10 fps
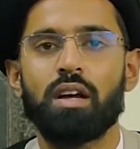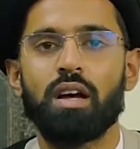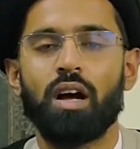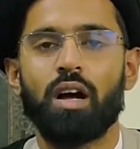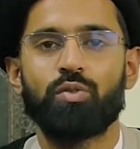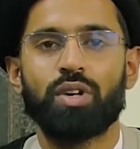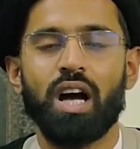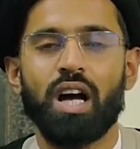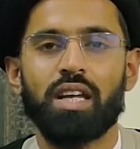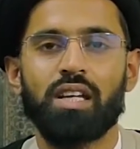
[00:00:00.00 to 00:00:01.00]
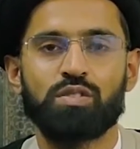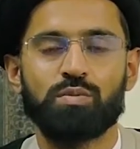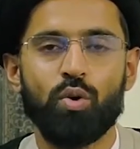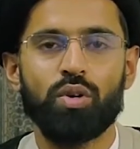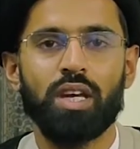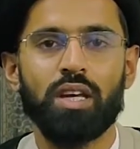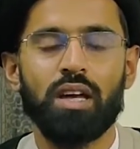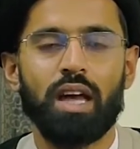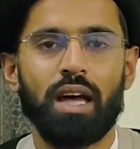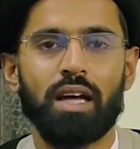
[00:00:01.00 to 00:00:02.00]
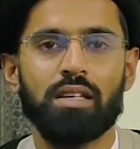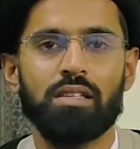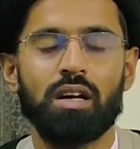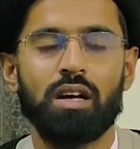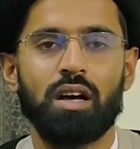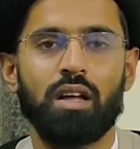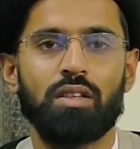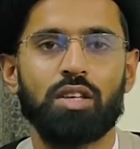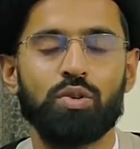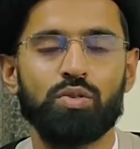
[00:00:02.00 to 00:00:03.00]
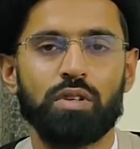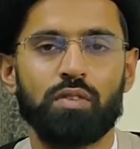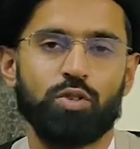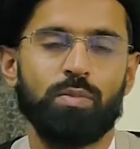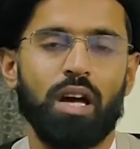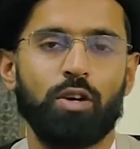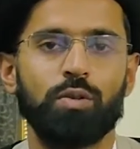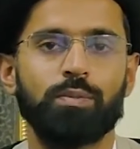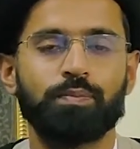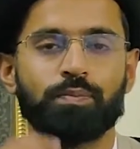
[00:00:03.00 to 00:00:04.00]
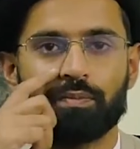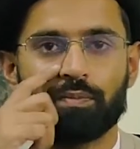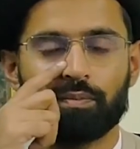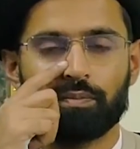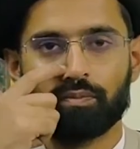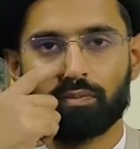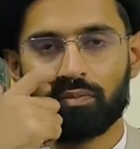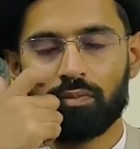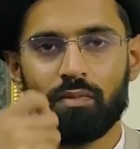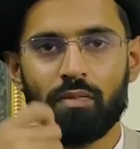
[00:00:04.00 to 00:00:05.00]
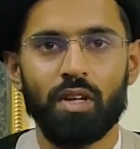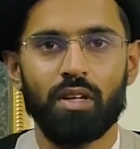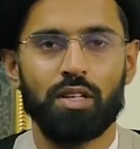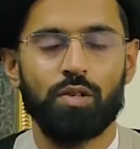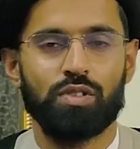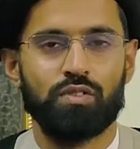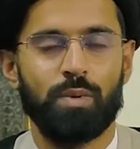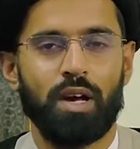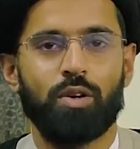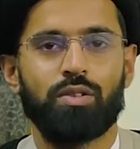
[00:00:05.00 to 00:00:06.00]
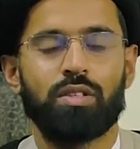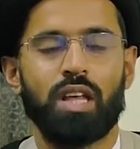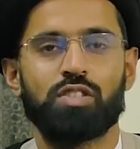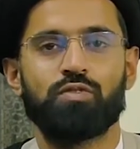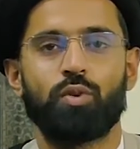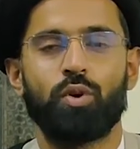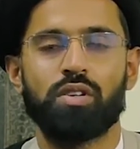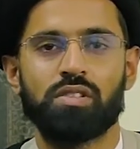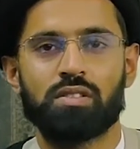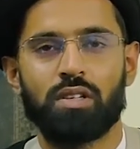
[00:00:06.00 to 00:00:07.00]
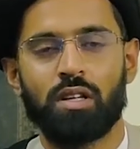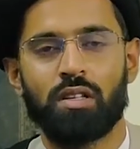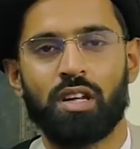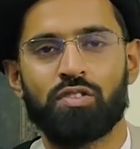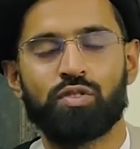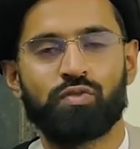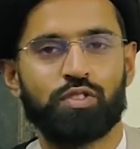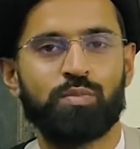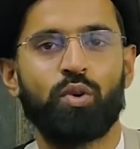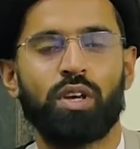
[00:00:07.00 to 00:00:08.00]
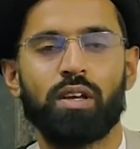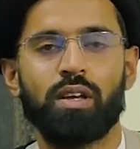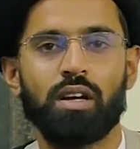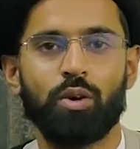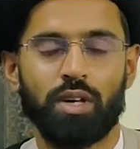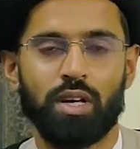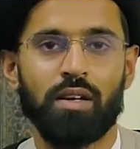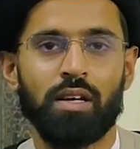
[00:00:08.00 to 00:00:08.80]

regarding smoking and the use of tobacco. The use of tobacco that is used for smoking. Okay.